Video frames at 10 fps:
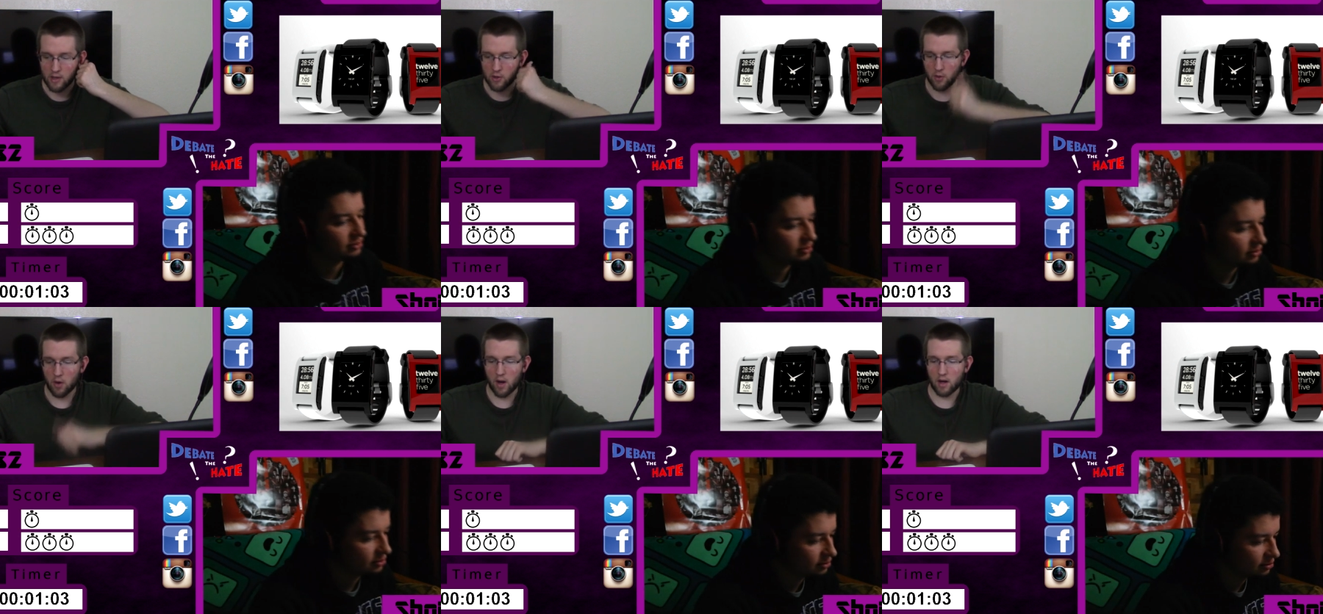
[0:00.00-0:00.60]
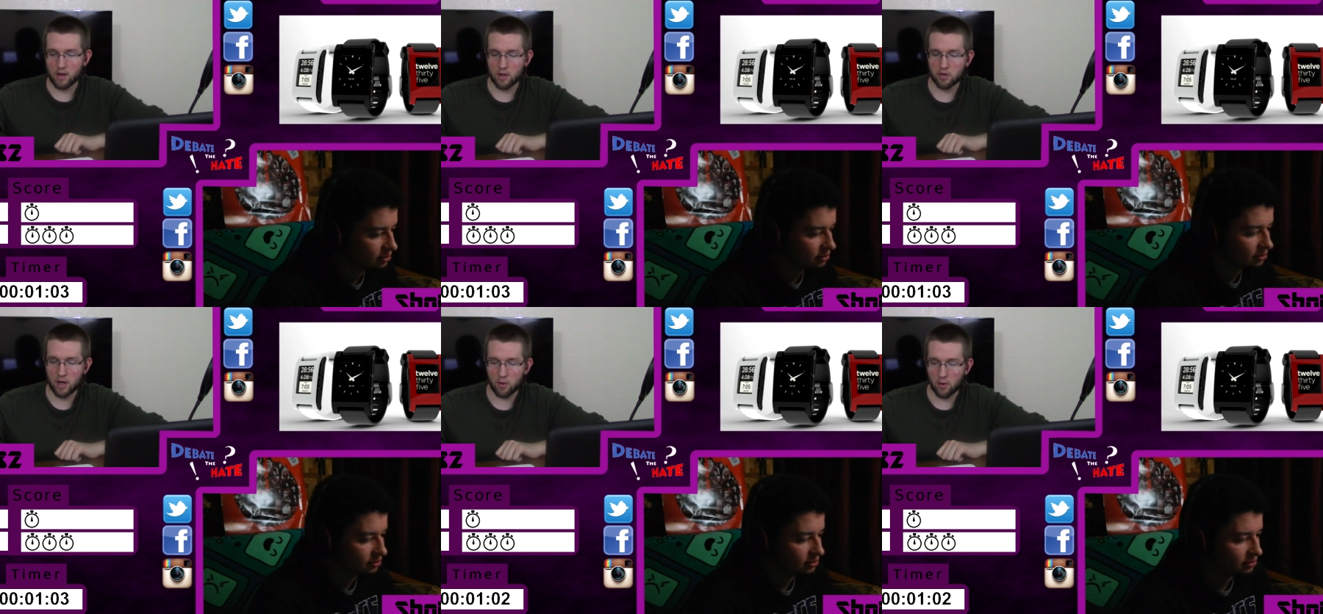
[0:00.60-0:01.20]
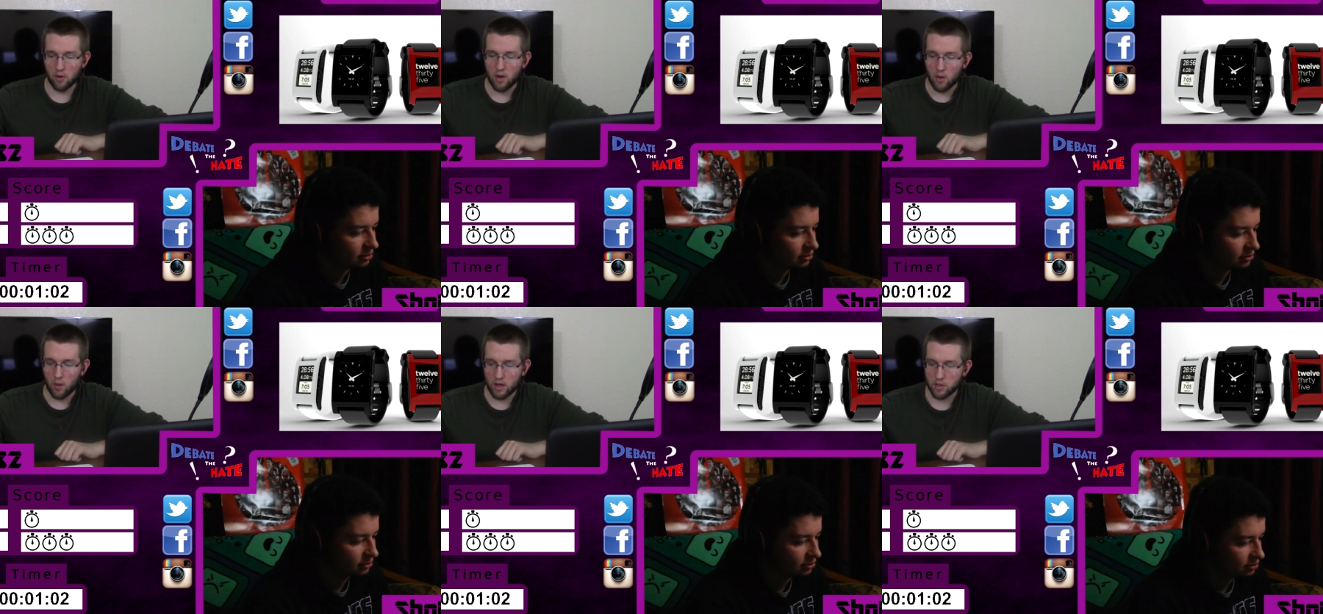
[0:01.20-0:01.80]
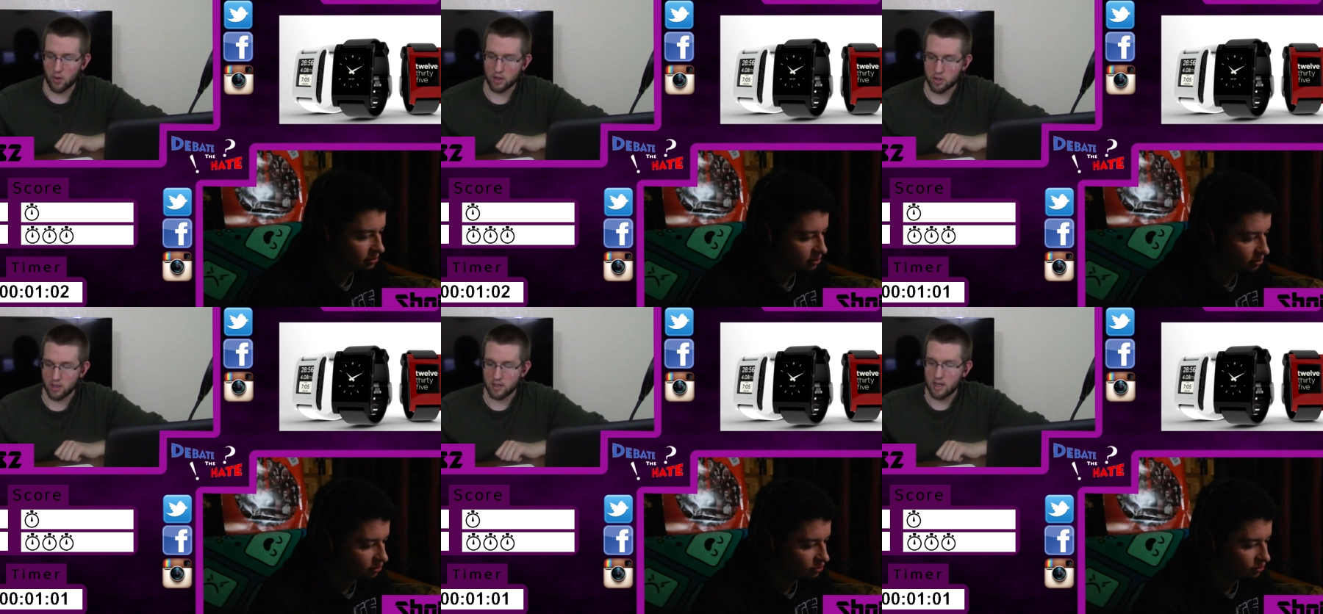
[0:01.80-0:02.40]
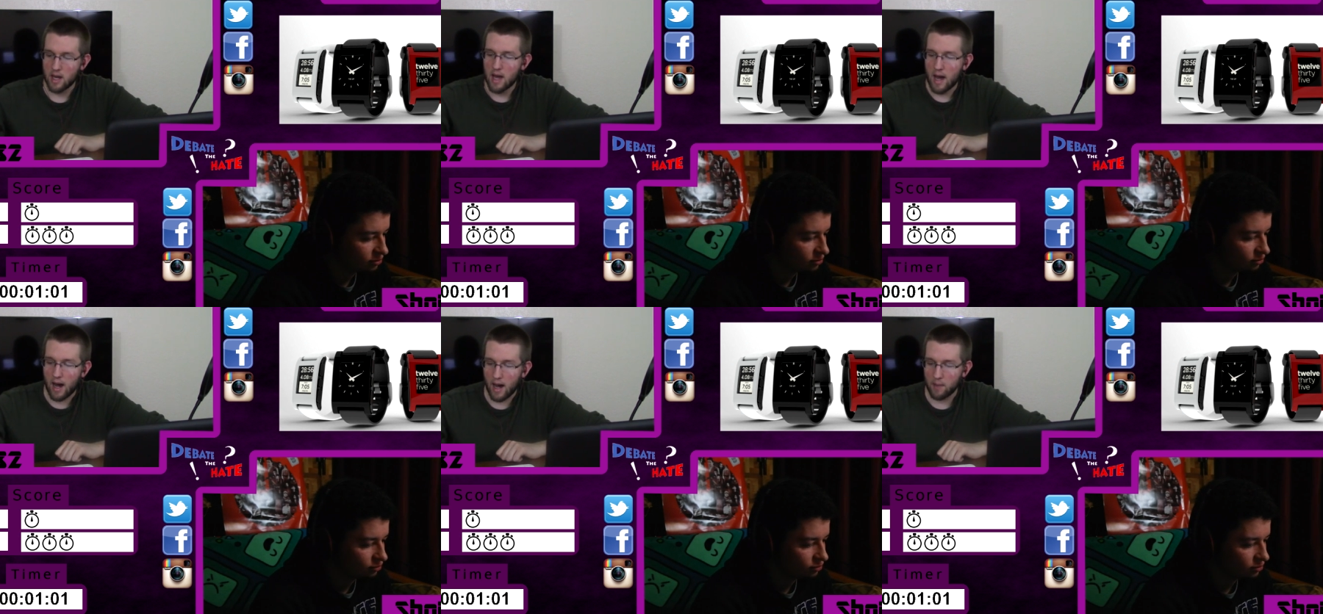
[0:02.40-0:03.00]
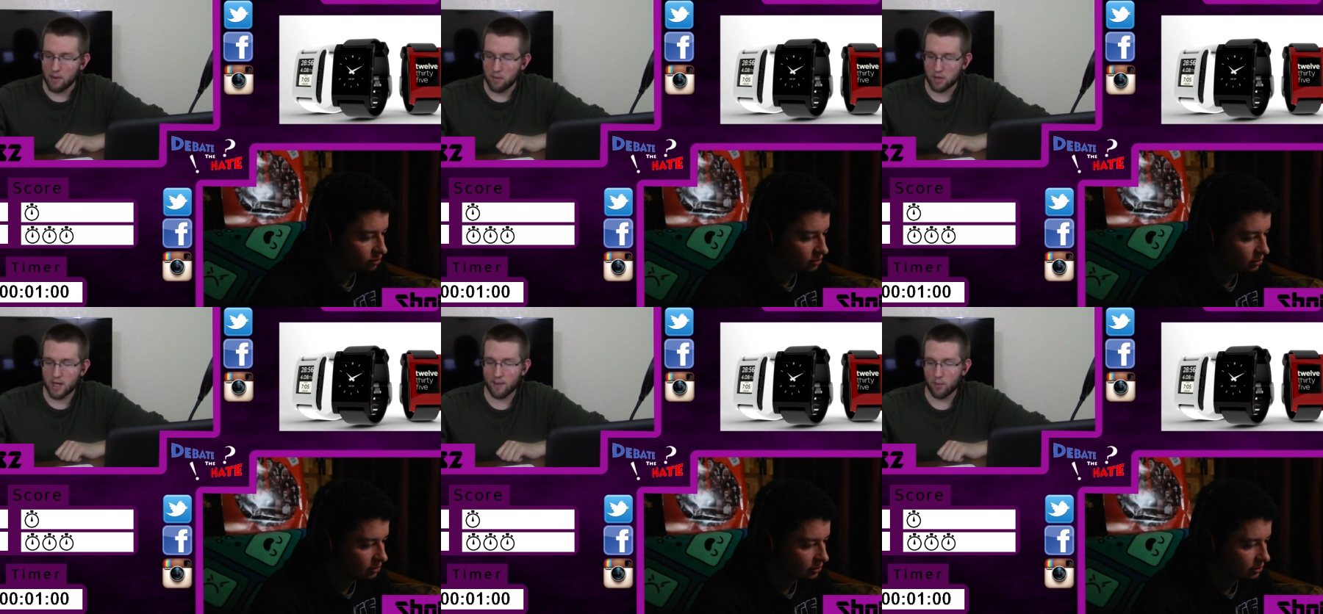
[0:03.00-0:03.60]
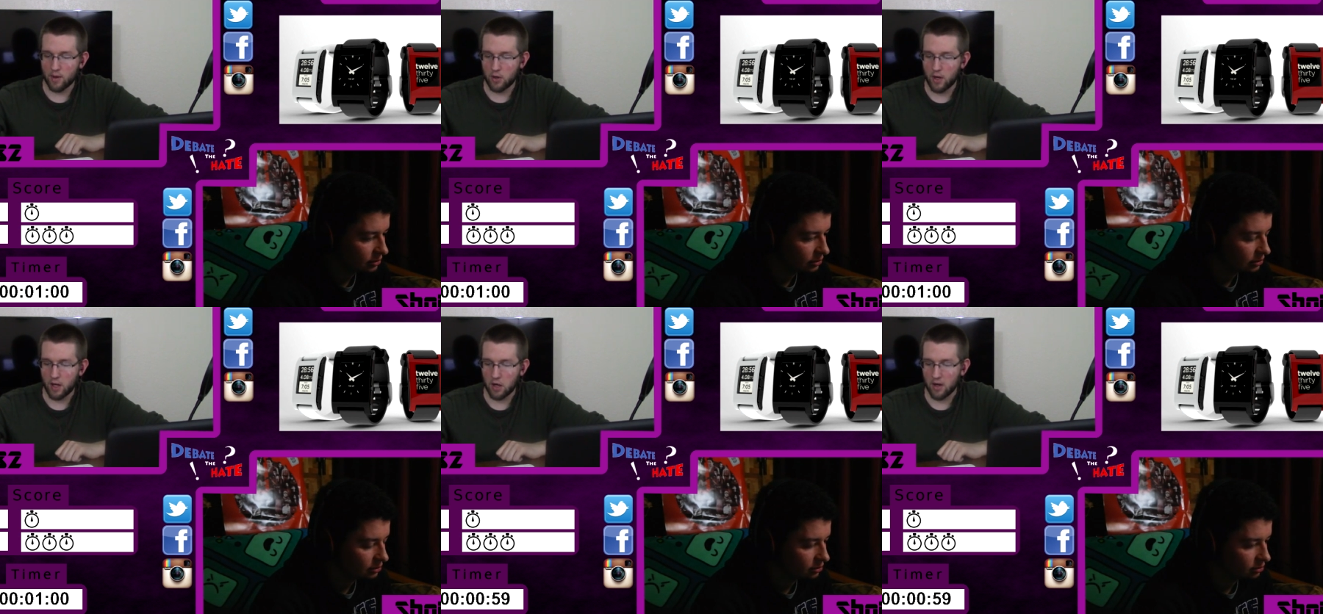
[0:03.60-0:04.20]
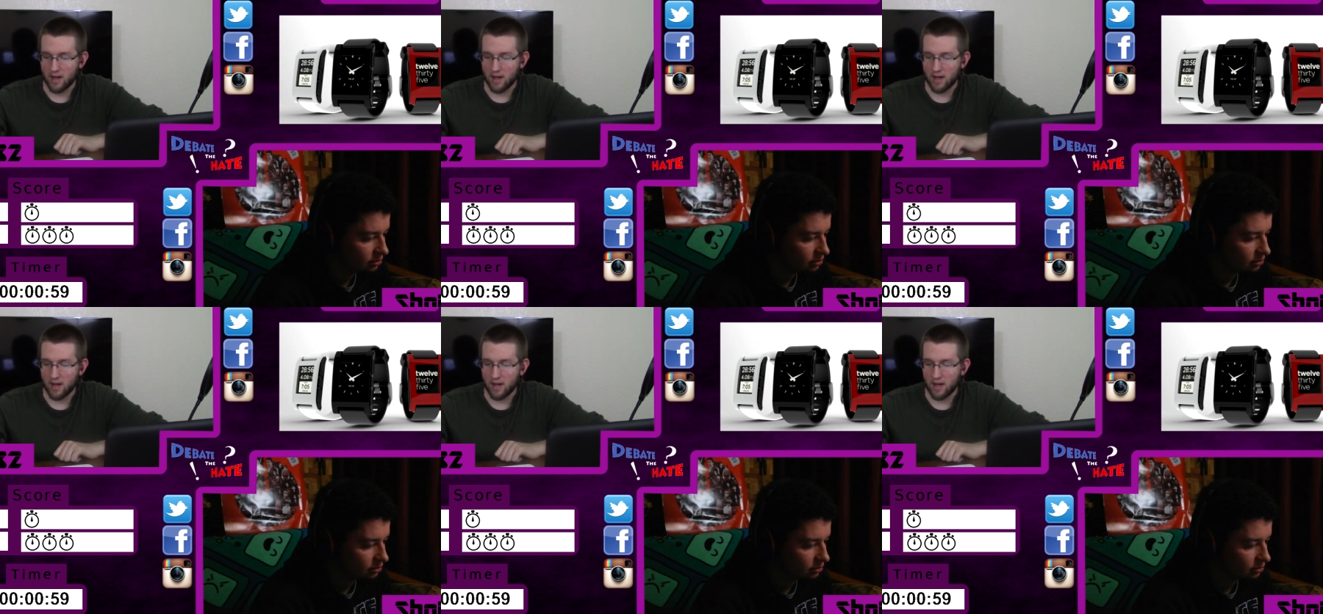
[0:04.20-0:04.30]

Speaker 1: so I'm going on to the general watch questions. Um, most common one you hear